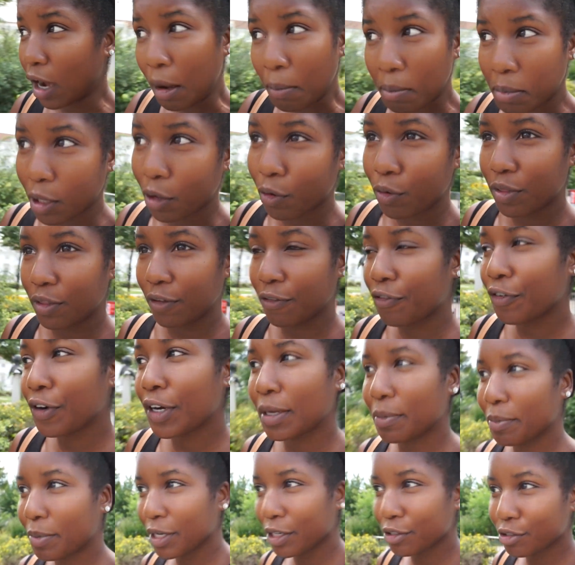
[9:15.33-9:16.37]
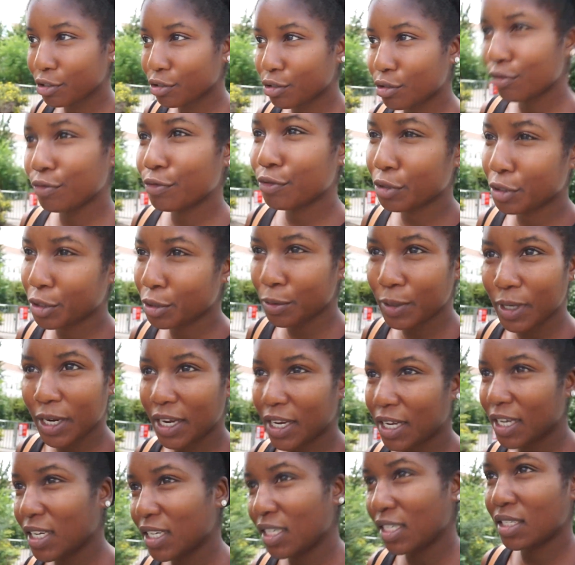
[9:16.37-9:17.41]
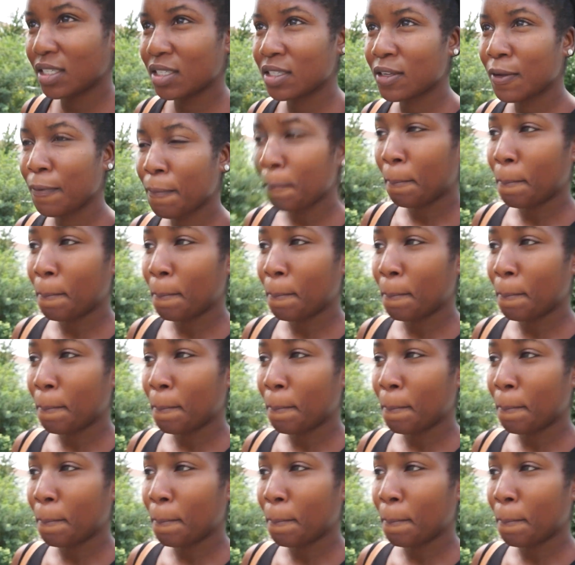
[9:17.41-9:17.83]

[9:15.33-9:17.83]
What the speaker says: upload the freaking pictures to for 2 days.